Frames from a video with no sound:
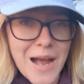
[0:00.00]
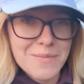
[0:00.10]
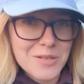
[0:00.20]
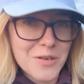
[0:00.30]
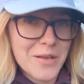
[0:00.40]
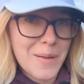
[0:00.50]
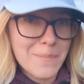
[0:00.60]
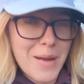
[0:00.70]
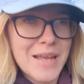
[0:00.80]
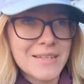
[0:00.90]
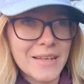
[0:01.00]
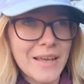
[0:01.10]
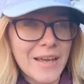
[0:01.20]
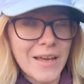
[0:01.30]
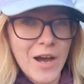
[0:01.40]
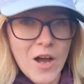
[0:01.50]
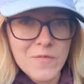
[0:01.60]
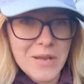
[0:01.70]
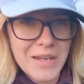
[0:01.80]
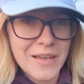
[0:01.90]
Absolutely amazing here.
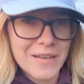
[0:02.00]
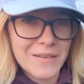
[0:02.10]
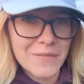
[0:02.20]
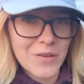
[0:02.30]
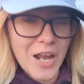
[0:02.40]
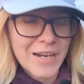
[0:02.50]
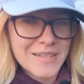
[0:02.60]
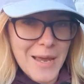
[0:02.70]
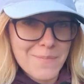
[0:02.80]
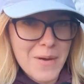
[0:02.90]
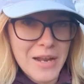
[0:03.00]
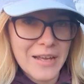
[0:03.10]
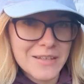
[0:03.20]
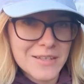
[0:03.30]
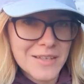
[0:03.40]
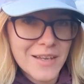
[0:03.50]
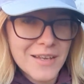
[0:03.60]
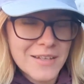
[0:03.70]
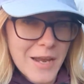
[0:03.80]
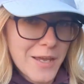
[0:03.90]
I've been here for like 10 minutes
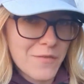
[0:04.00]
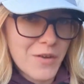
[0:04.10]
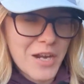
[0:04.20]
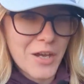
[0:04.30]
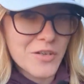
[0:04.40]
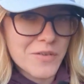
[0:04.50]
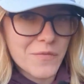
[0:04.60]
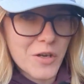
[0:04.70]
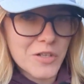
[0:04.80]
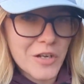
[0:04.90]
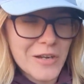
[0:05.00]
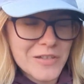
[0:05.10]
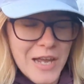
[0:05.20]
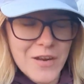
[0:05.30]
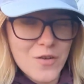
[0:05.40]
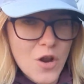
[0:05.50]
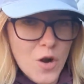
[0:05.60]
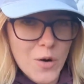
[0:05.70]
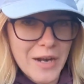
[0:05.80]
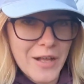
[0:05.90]
taking videos and photos and
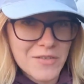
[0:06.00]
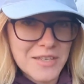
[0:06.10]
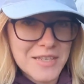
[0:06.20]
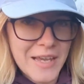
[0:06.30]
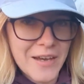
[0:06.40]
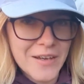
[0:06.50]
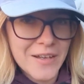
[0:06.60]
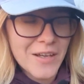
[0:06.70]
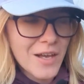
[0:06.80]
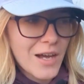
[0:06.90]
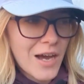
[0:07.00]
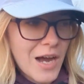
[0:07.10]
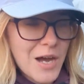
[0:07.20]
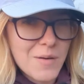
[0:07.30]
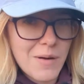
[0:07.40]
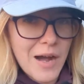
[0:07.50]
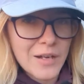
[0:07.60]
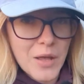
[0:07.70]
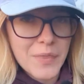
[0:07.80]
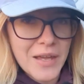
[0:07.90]
no one else is here. And
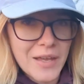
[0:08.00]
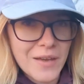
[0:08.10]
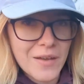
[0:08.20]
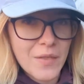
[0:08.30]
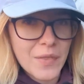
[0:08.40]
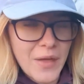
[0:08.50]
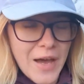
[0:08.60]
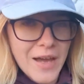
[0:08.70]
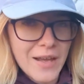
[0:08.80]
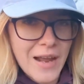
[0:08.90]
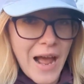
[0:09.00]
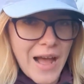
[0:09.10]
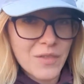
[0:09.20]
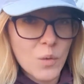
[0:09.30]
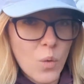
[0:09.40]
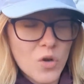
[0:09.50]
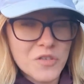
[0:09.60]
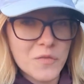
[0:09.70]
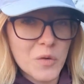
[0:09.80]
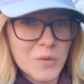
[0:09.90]
I think that and the
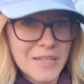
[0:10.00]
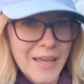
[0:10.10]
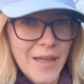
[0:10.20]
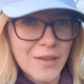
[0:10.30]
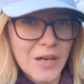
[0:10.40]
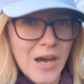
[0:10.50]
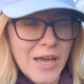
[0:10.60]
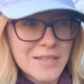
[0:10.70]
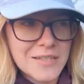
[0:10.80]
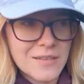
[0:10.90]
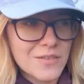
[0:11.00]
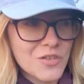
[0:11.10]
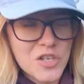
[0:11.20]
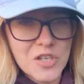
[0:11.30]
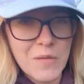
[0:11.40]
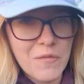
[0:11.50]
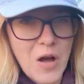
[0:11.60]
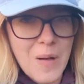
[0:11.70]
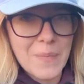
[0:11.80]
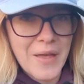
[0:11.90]
waterfall together is just
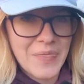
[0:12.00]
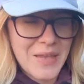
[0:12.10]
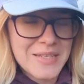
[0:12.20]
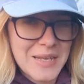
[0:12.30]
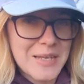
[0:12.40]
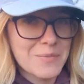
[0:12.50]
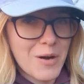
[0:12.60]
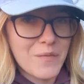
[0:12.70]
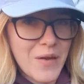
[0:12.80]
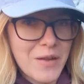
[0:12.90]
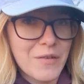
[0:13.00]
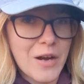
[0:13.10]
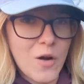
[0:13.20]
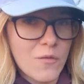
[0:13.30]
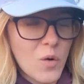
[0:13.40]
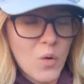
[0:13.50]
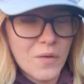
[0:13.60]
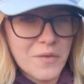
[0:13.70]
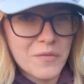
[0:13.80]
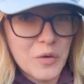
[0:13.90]
confirmed that this is my favourite of
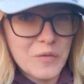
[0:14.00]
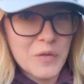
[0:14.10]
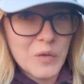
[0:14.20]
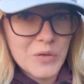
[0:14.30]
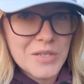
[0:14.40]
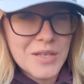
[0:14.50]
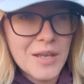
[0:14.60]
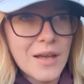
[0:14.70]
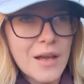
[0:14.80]
all of the 4 falls.